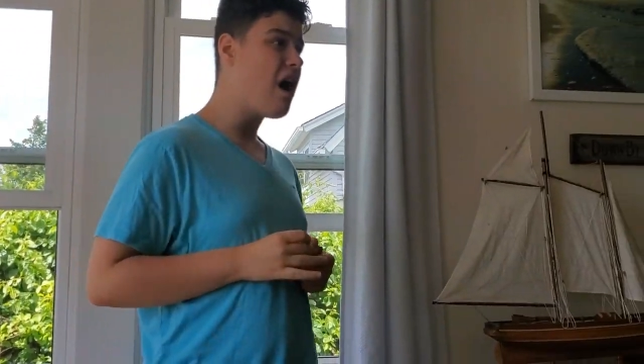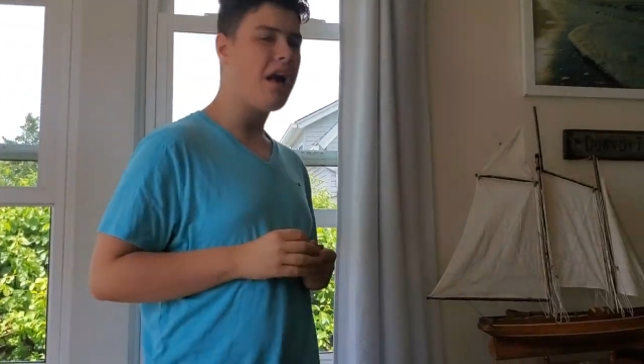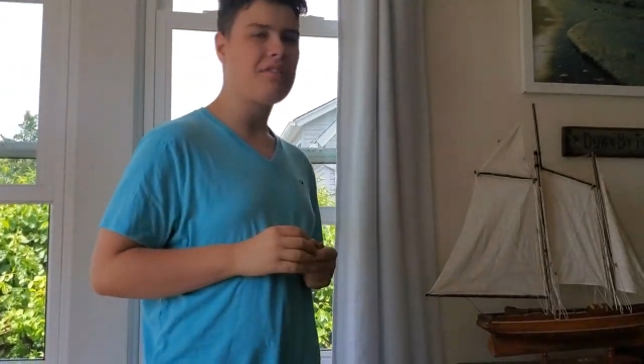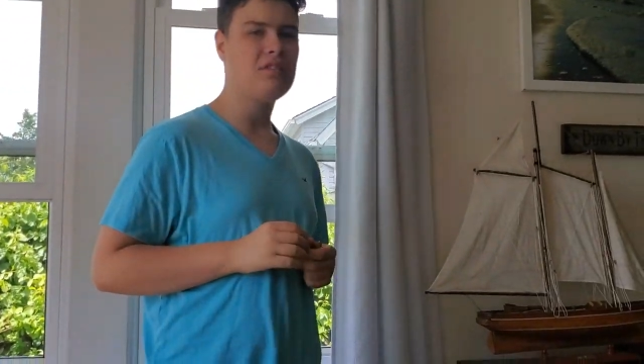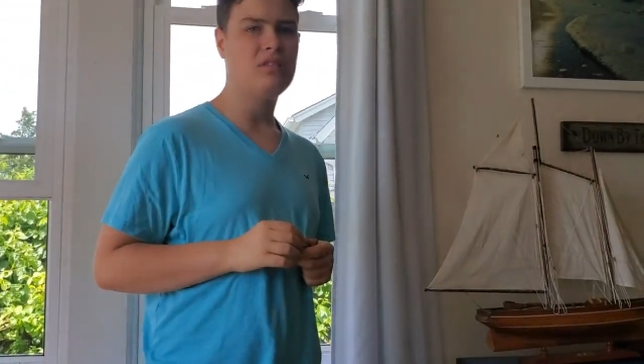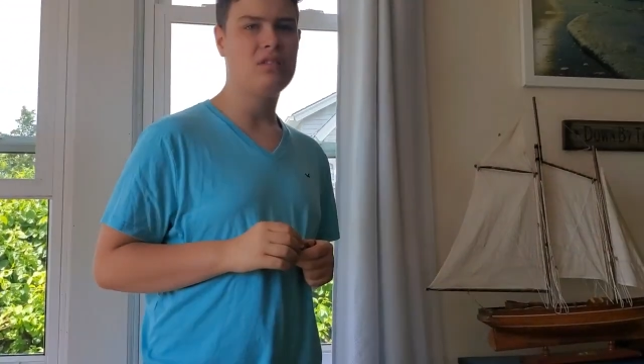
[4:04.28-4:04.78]

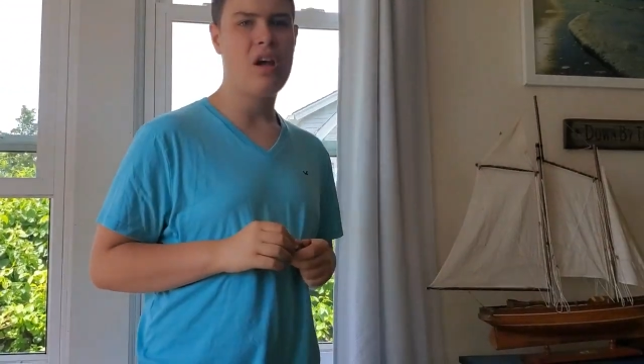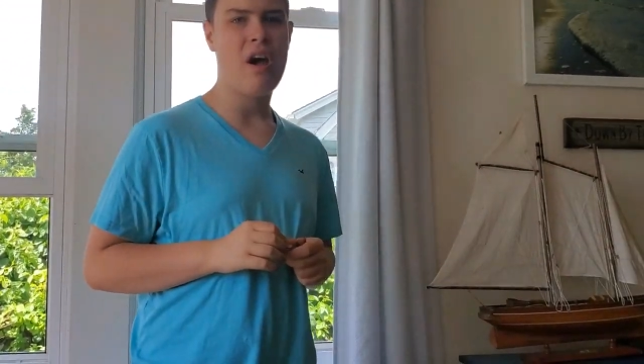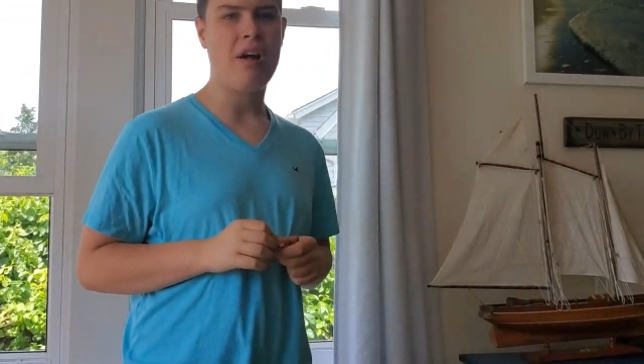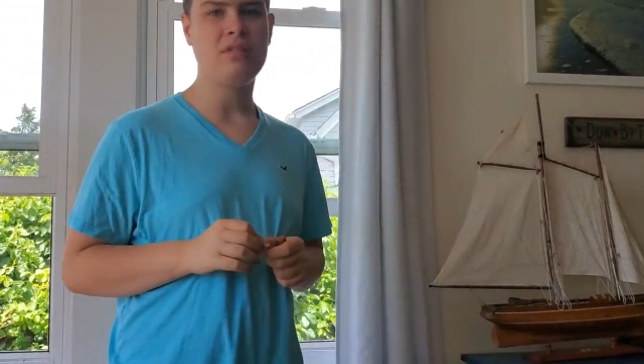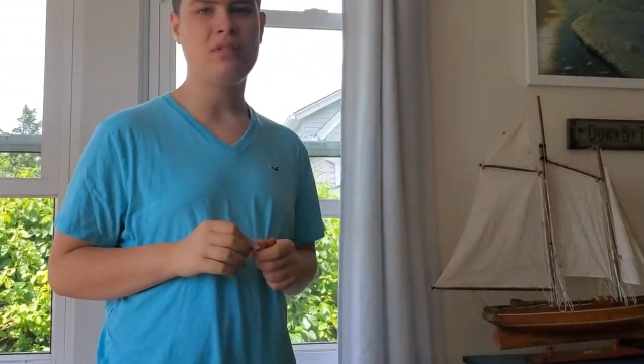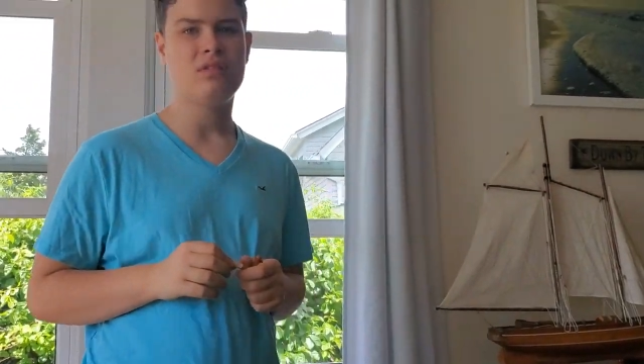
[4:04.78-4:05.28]
water the
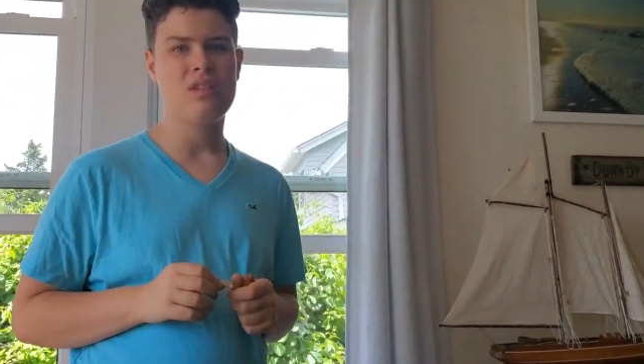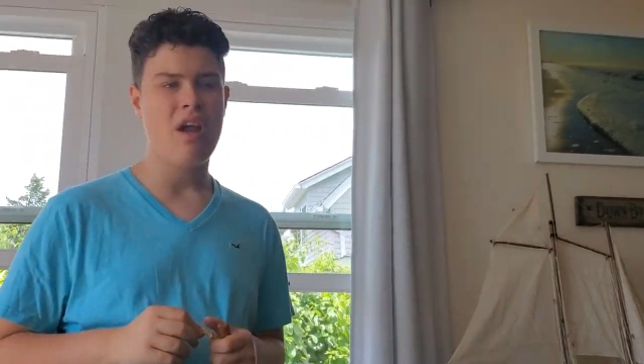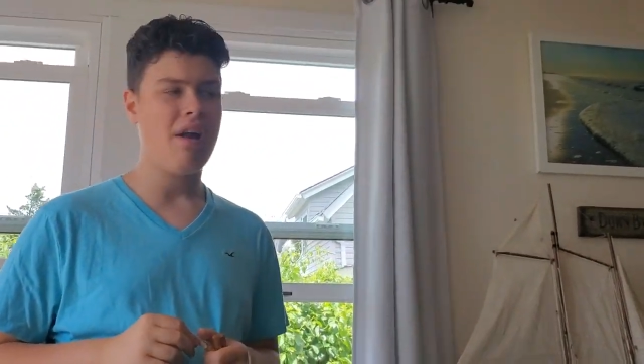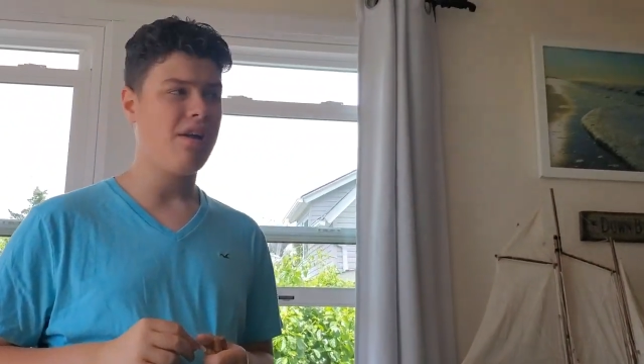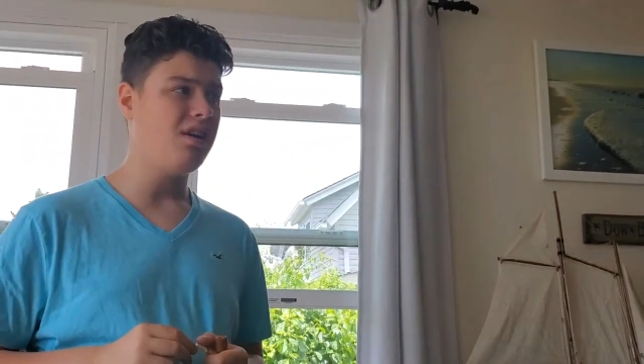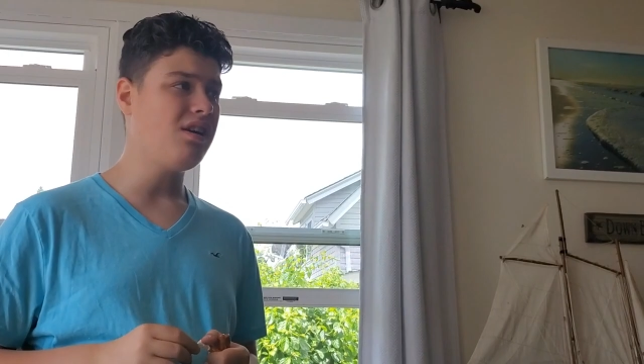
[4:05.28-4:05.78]
flowers with me?
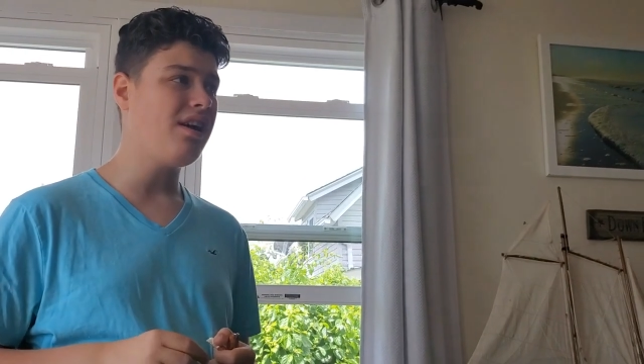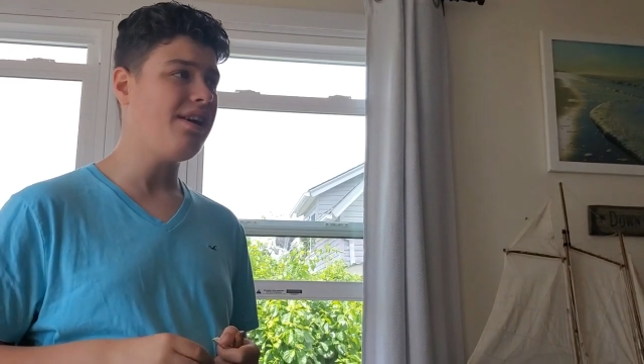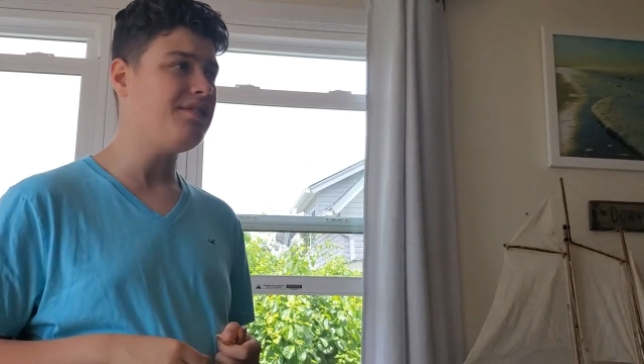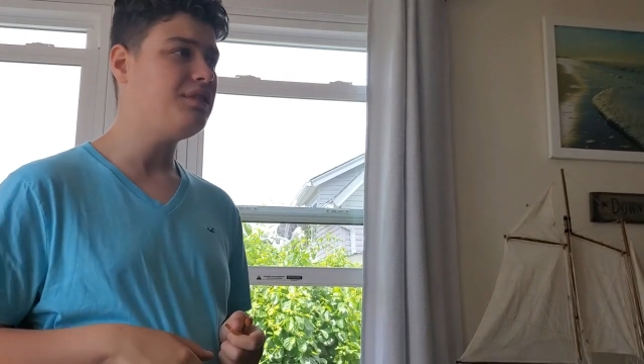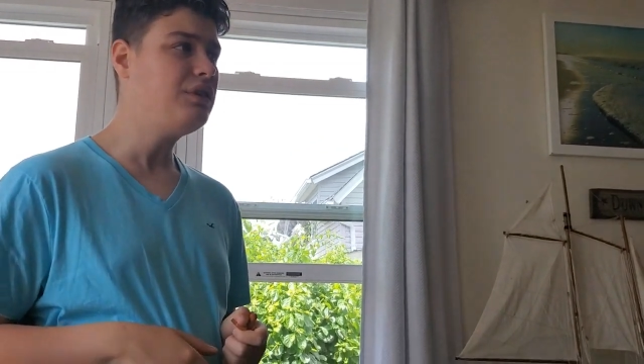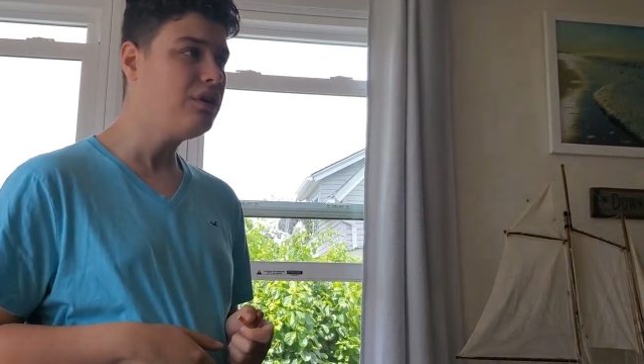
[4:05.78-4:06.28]
Okay.
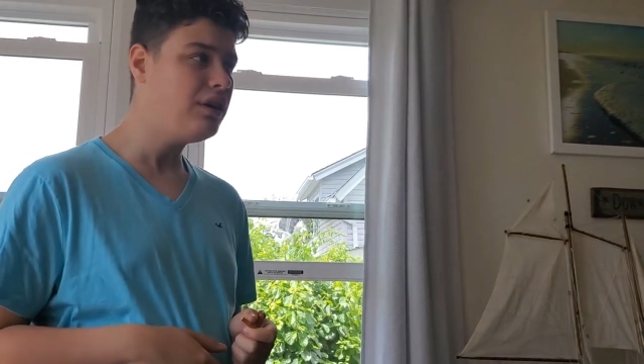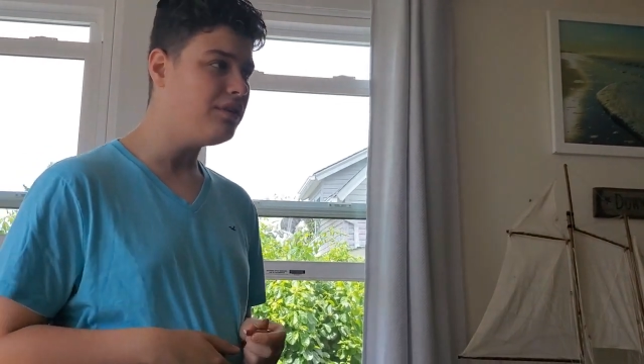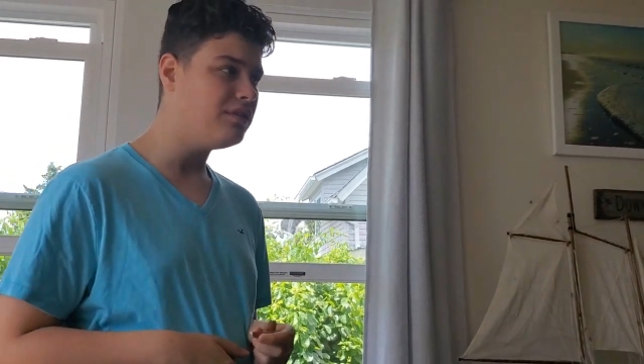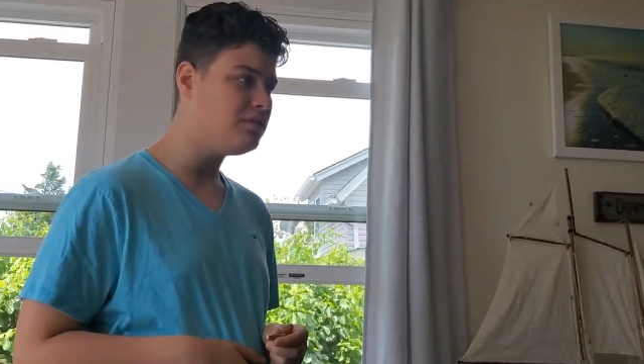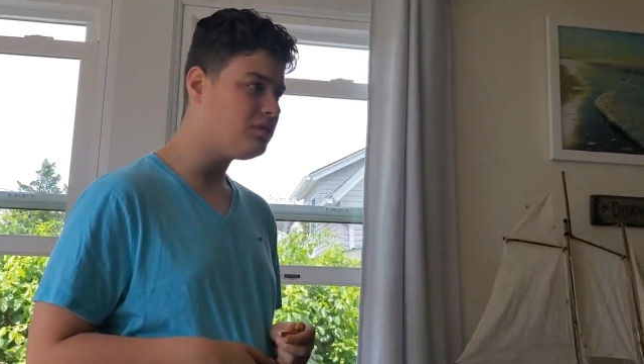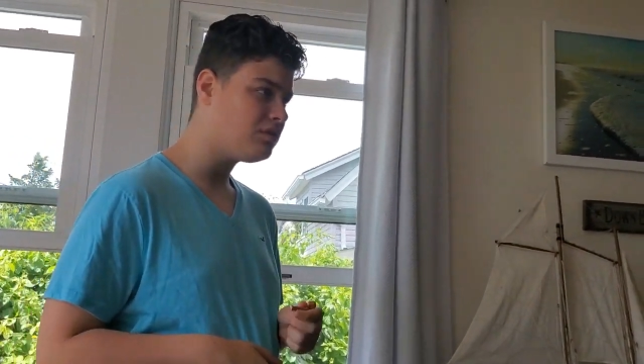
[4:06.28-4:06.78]
All
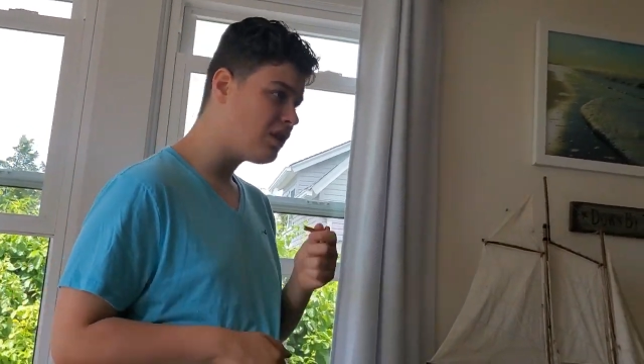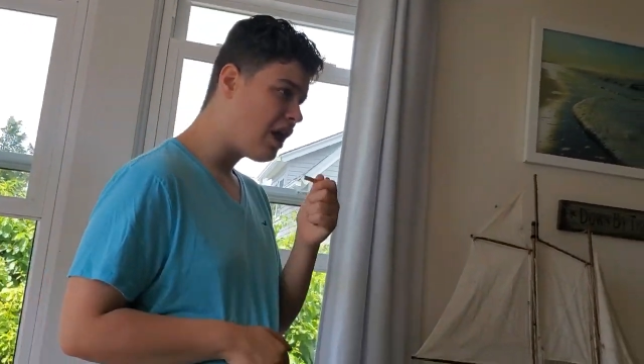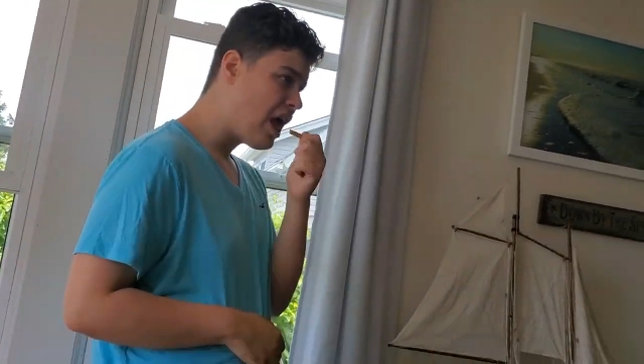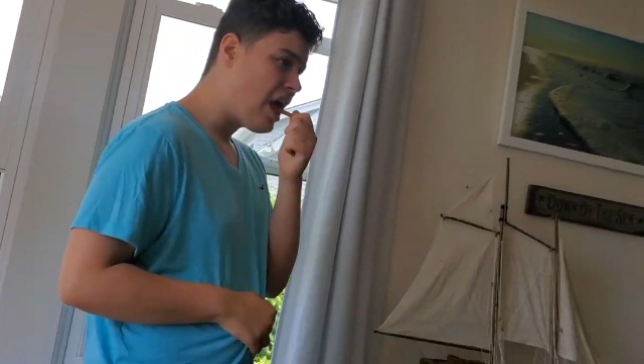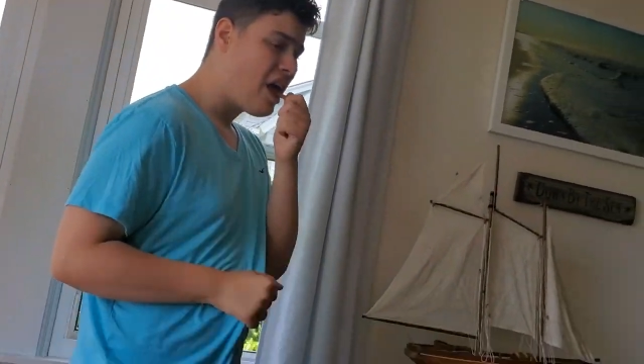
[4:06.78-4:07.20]
right, let's do it.